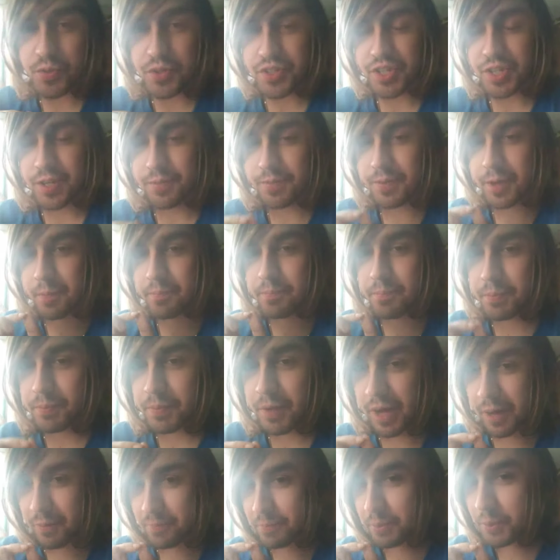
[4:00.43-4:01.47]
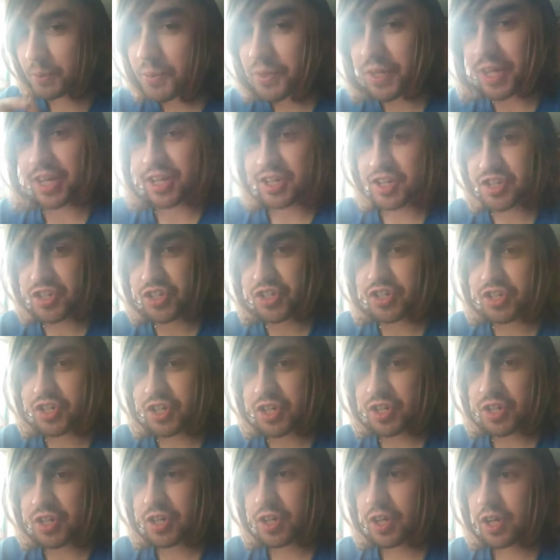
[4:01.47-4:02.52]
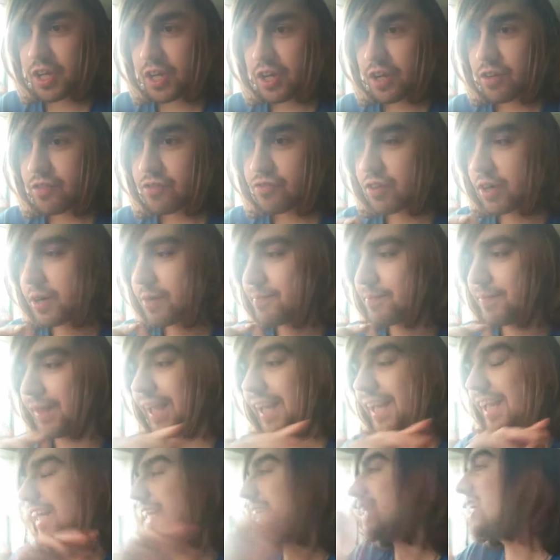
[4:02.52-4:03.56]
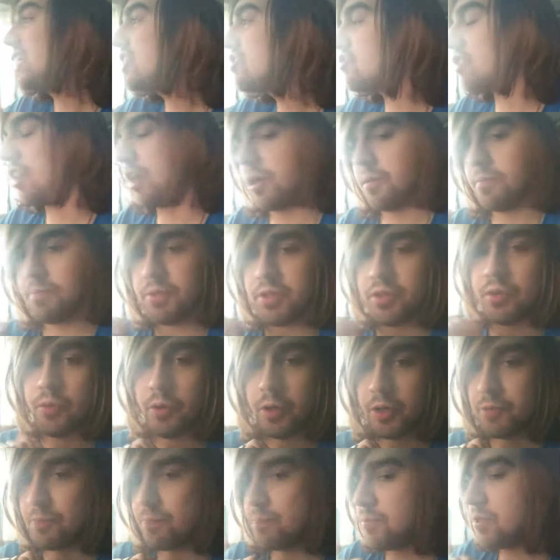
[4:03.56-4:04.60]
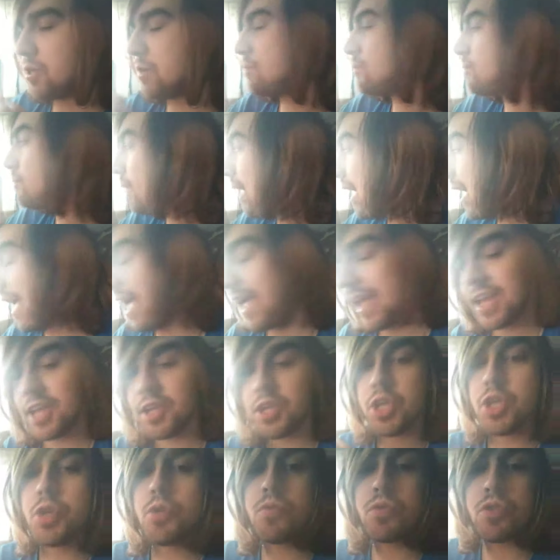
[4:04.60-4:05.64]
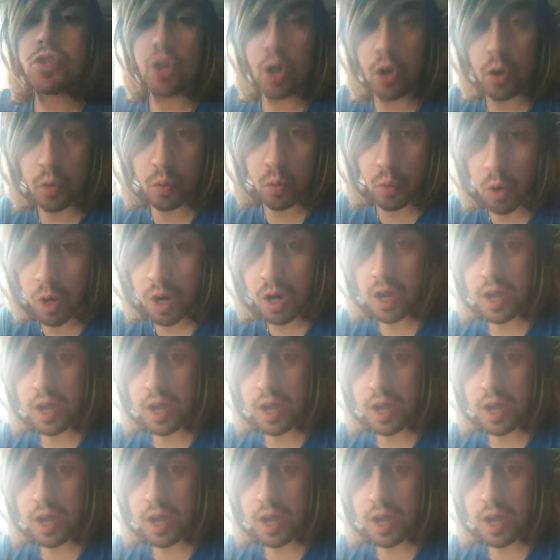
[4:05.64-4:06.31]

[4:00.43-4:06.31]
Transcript: was a Buddhist from like Egypt or Tibet, you know